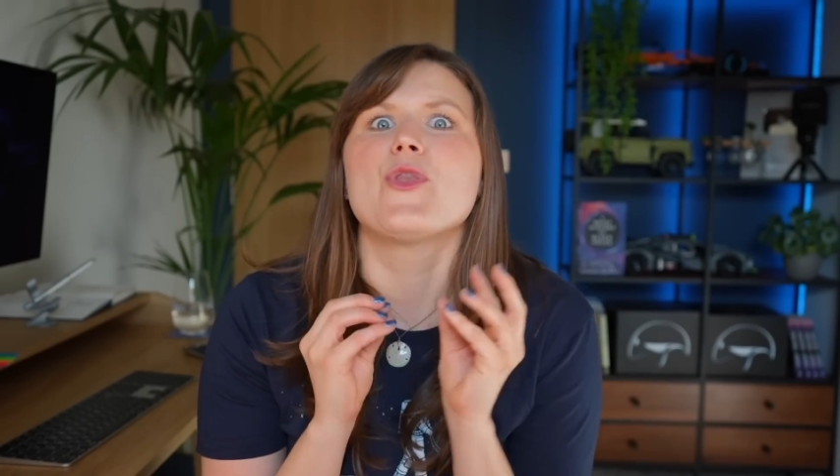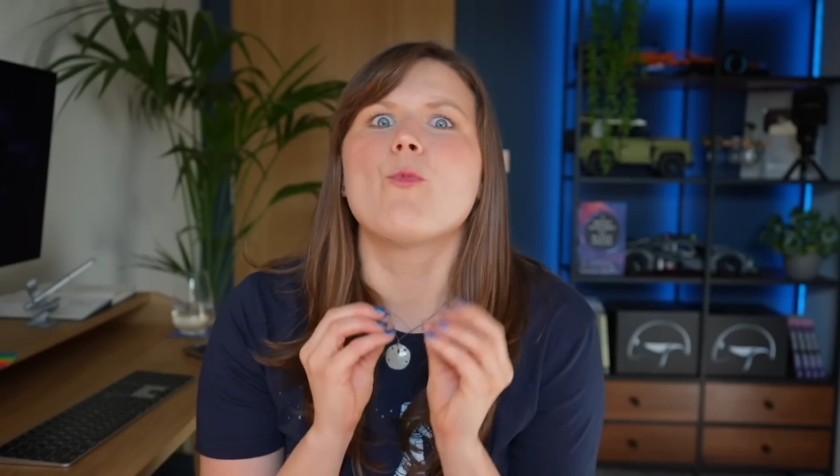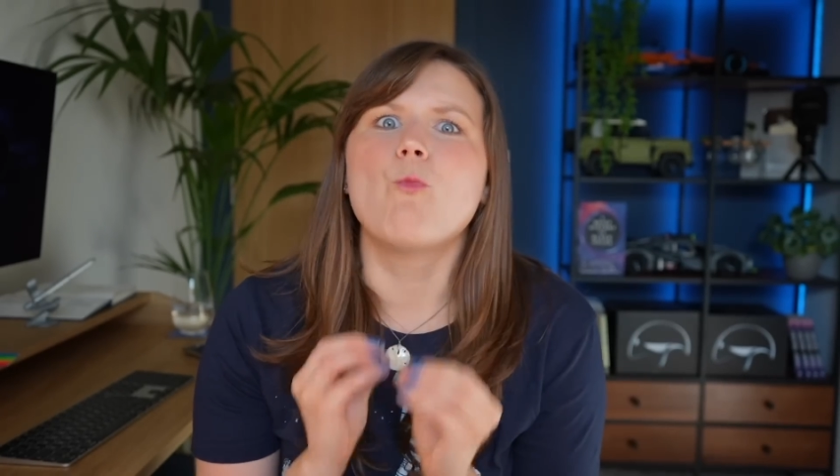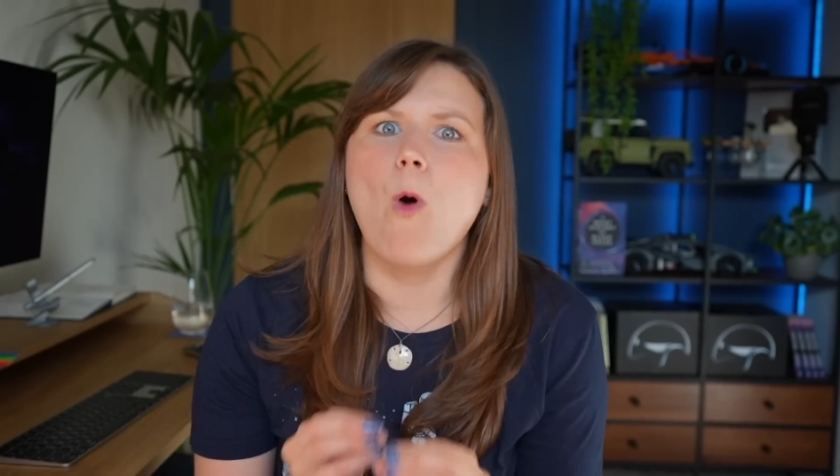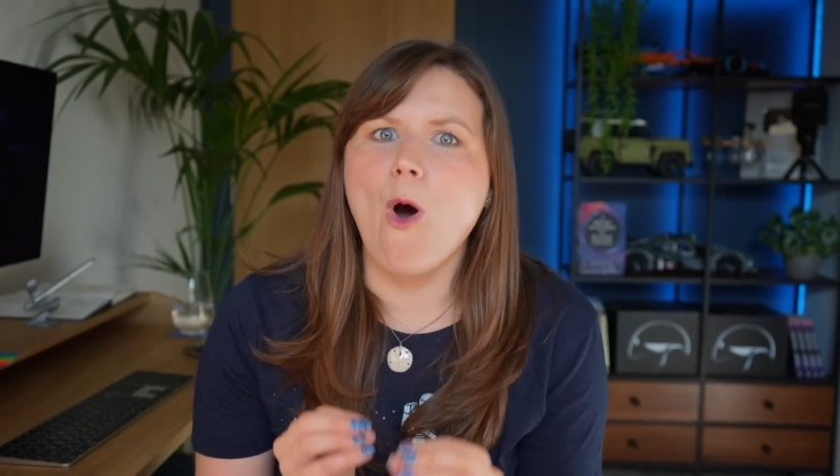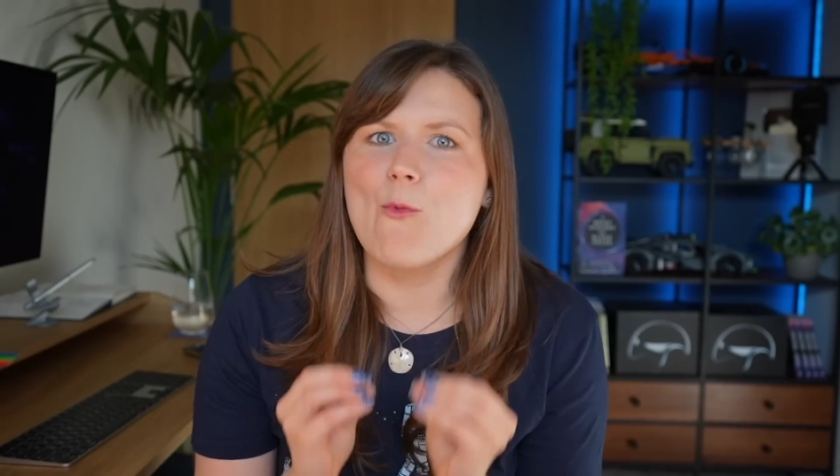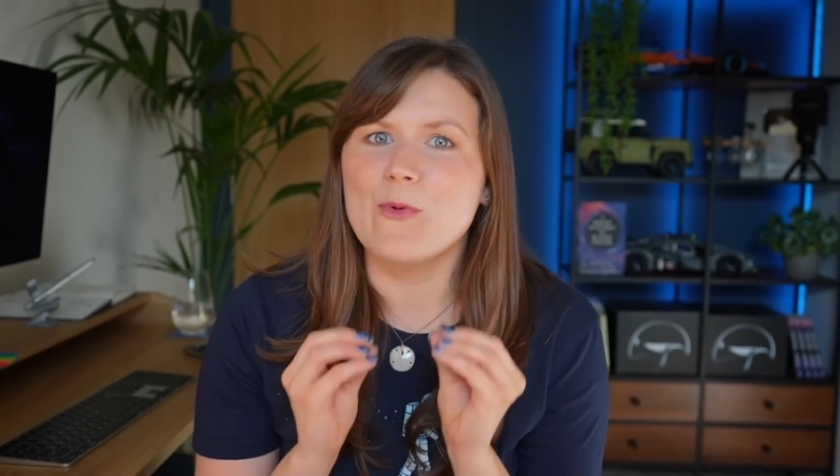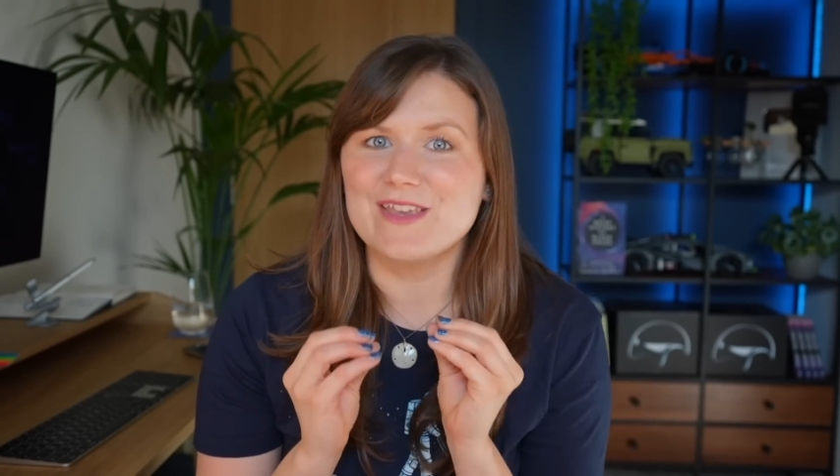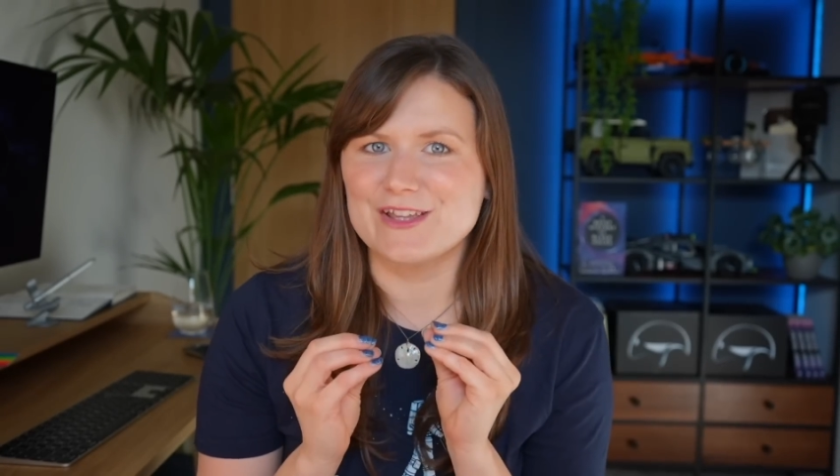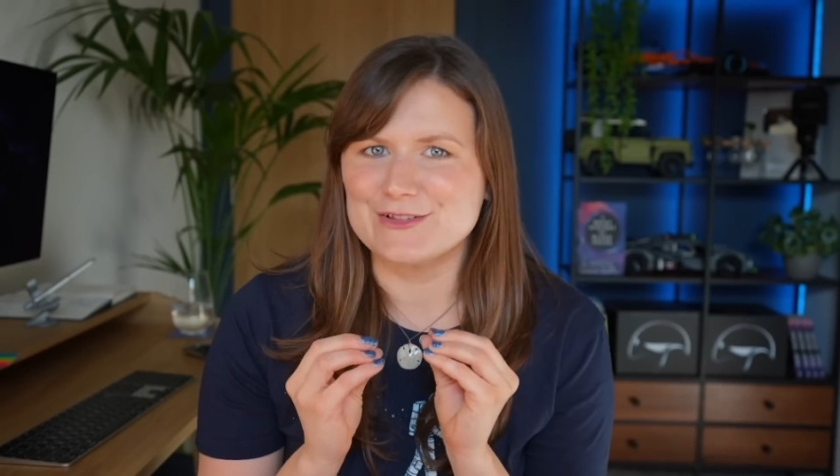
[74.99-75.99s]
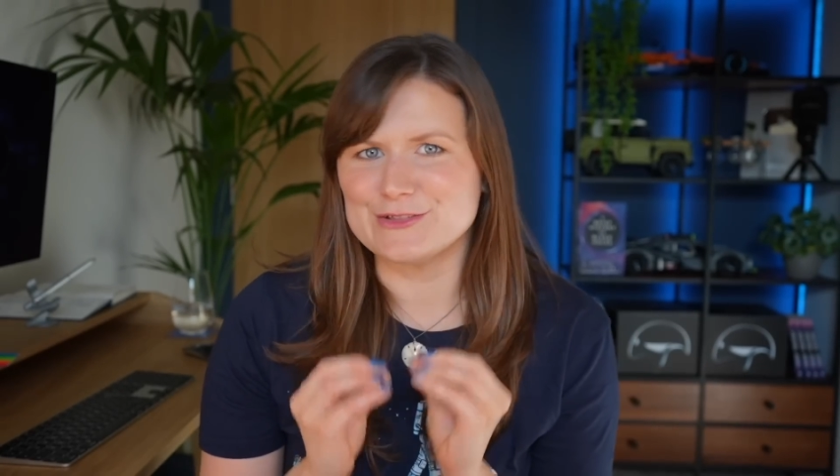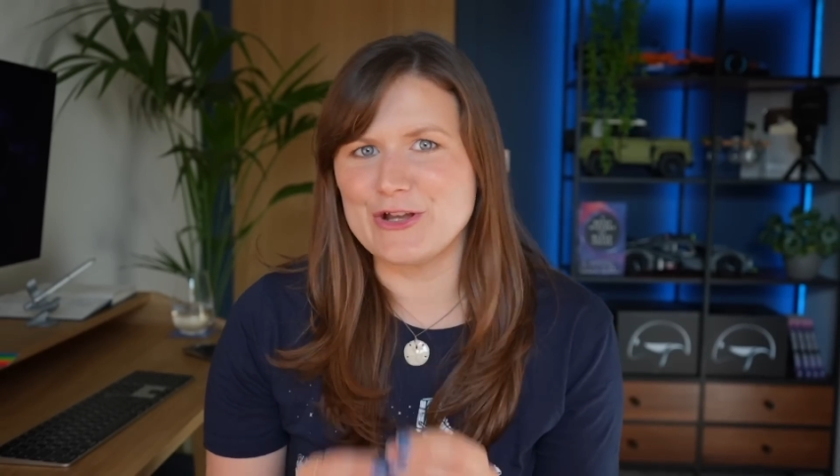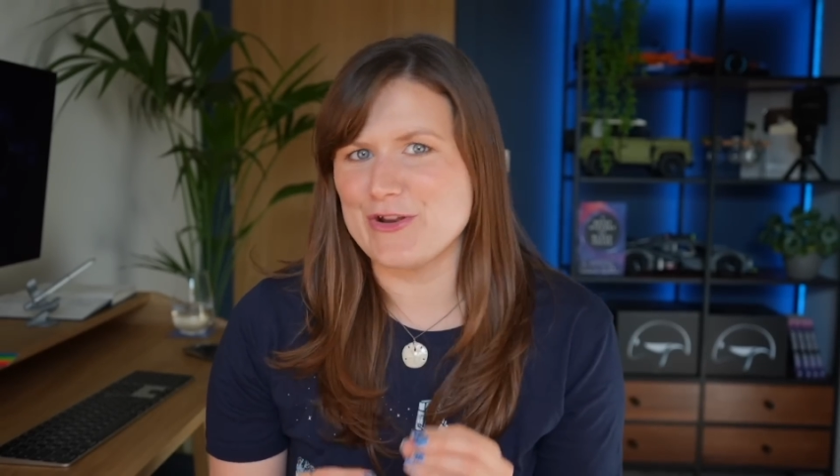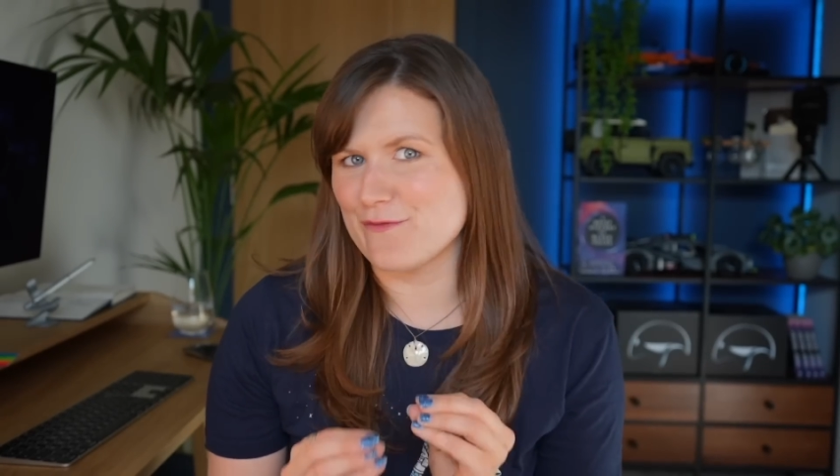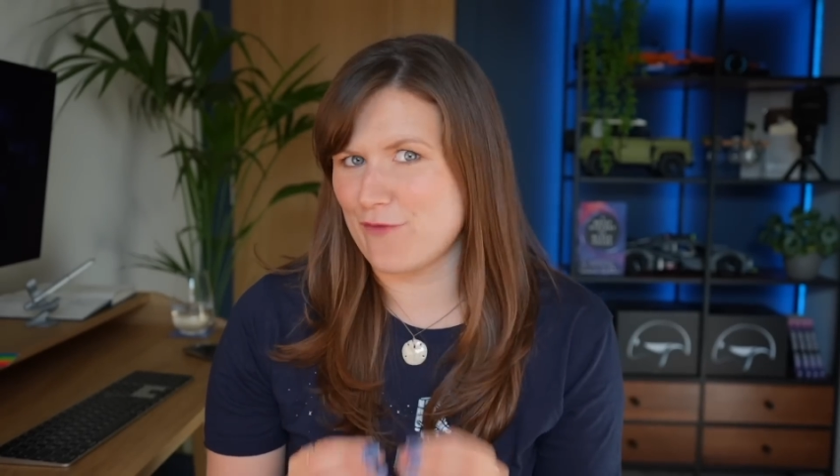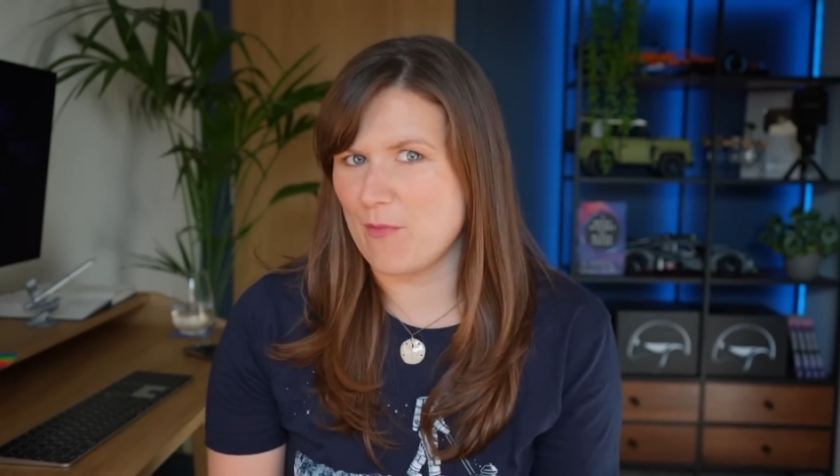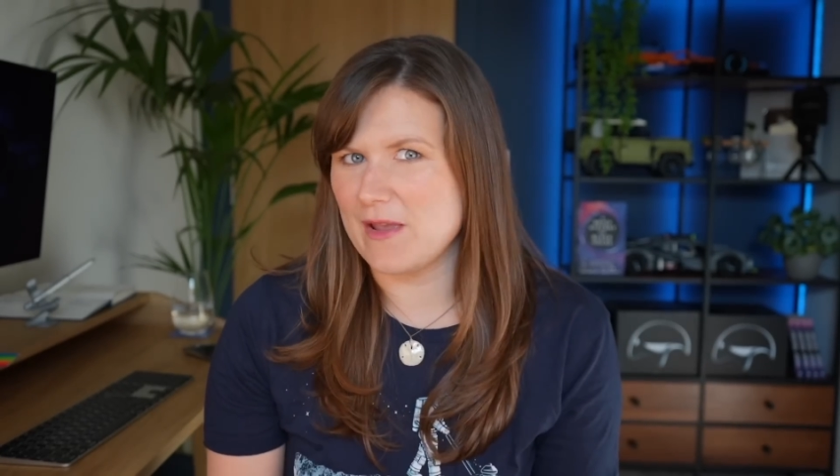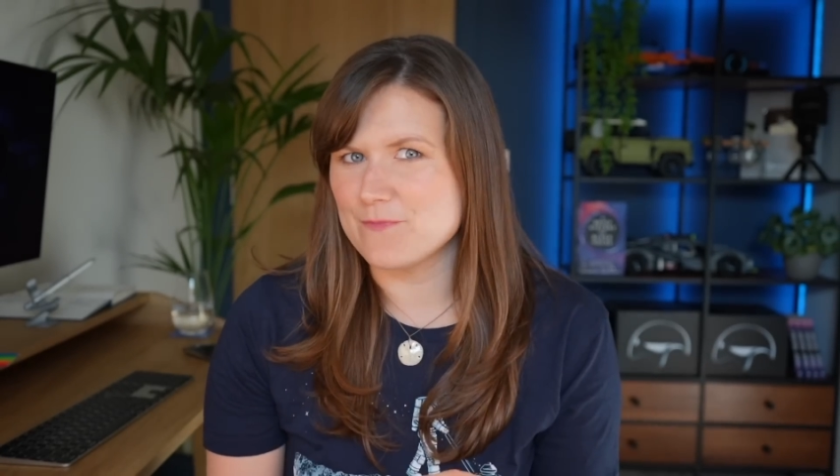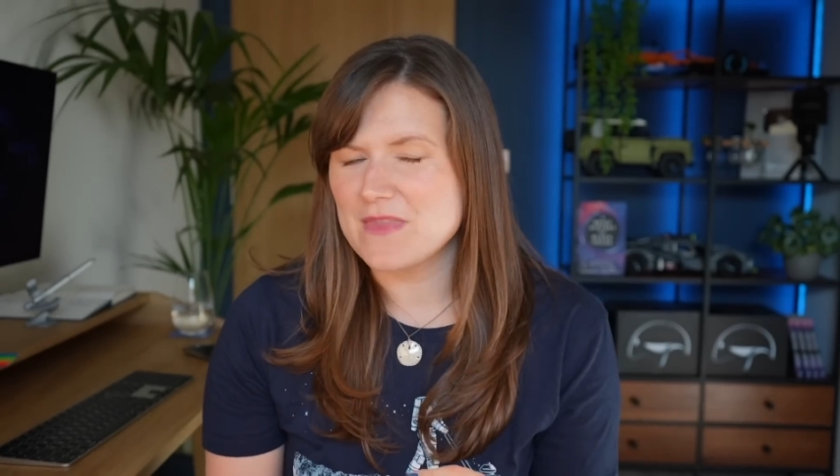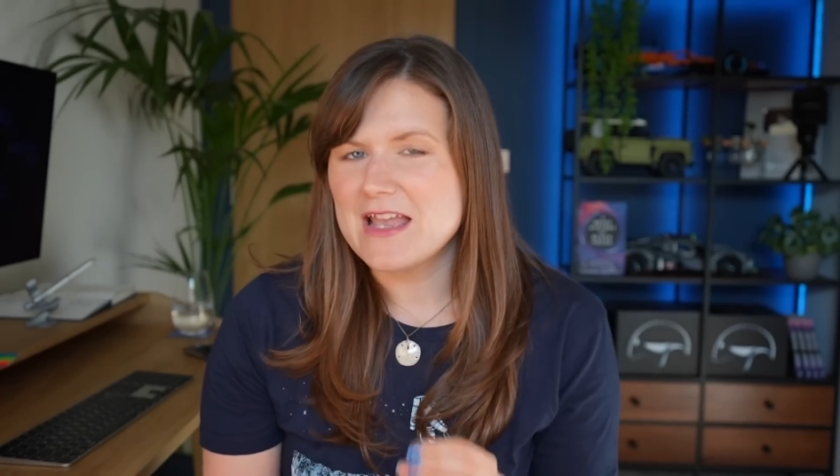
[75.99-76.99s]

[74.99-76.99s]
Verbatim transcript: the what we can learn from it.